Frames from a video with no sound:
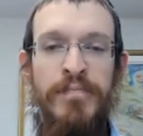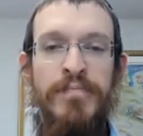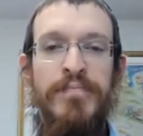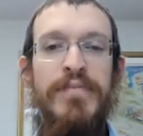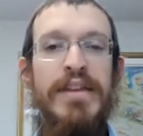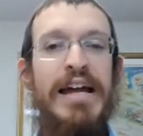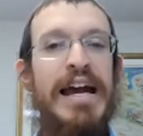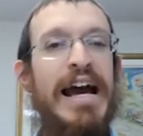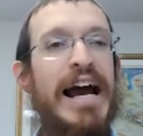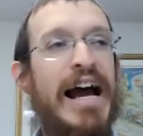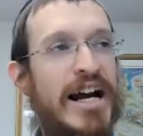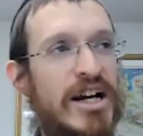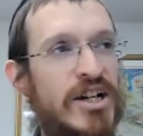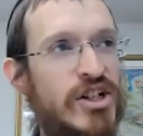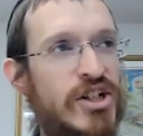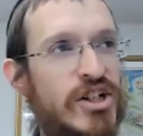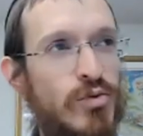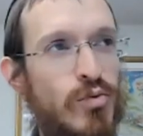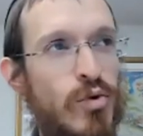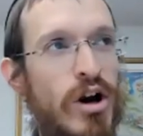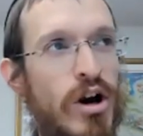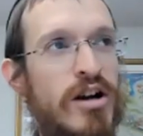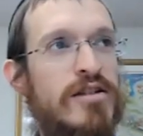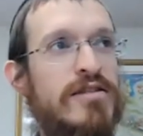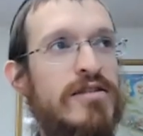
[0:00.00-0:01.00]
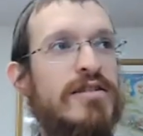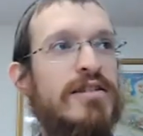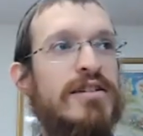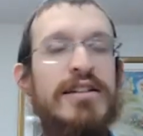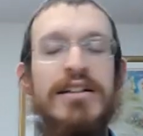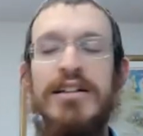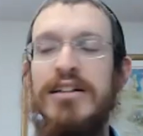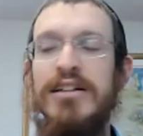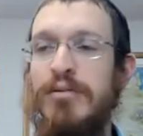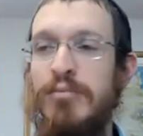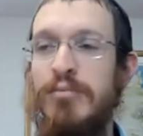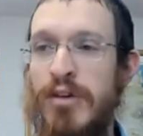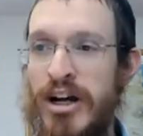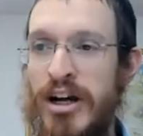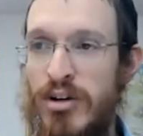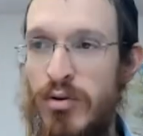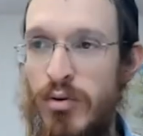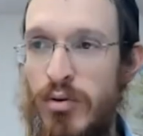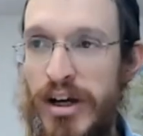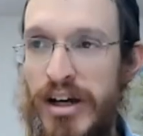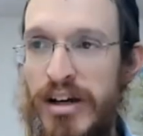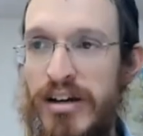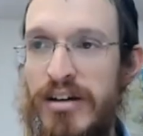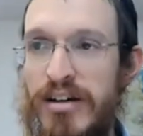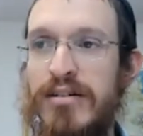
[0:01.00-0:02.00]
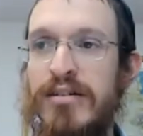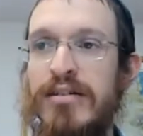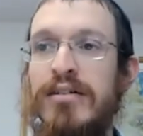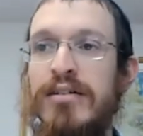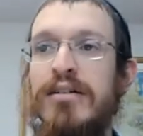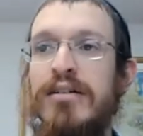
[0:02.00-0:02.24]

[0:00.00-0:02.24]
they actually wanted to kill him right away,